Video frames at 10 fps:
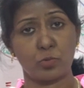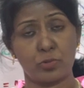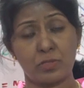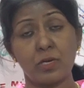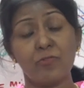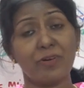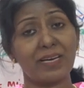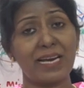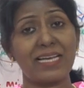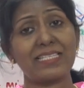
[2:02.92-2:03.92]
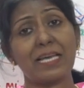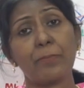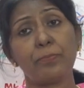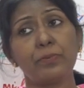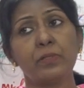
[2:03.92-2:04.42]
unit. For
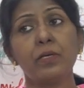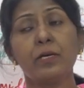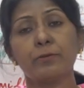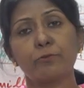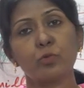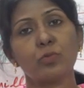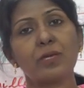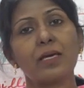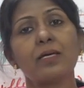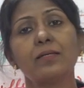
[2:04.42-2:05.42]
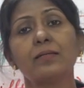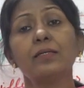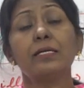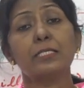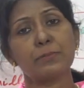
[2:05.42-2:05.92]
example, if you take
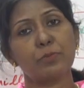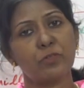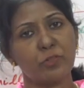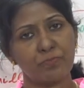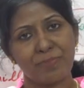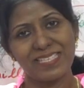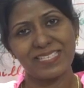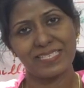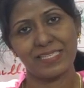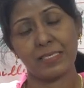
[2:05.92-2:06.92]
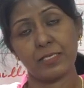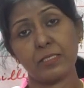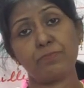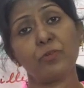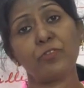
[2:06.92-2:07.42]
a tip of a pencil, a
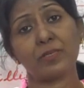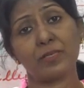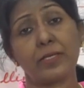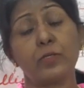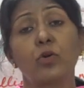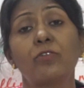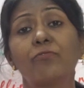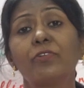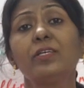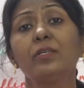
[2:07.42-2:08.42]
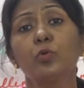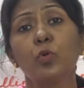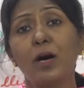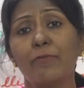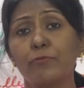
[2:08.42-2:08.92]
tip of a crayon, we
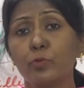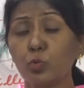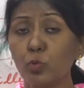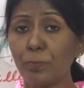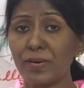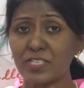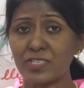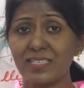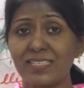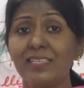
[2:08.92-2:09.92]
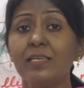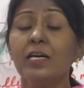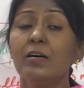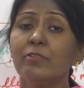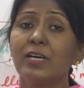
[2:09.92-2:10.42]
you have to measure a,
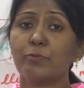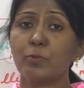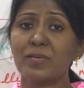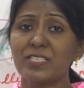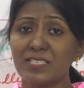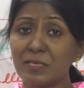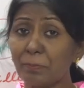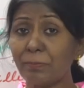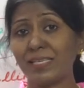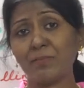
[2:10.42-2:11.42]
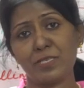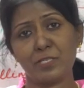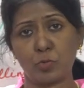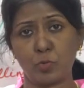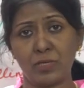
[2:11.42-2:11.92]
we have to measure in
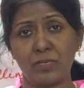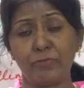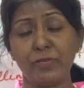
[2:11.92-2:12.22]
millimeter only.